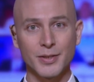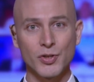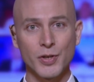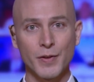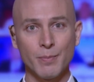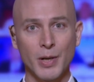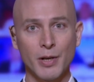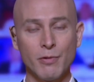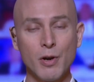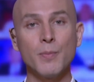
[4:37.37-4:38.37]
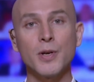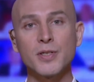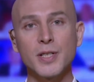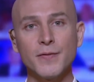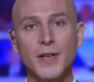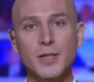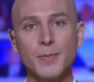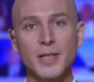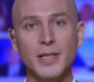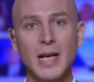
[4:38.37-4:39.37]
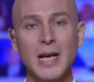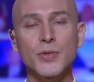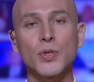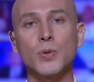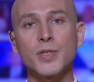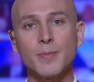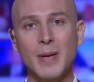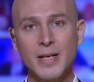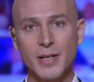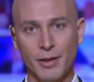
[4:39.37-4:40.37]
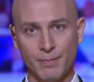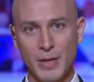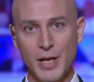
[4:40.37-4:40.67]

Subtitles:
driven by robust investment and household spending,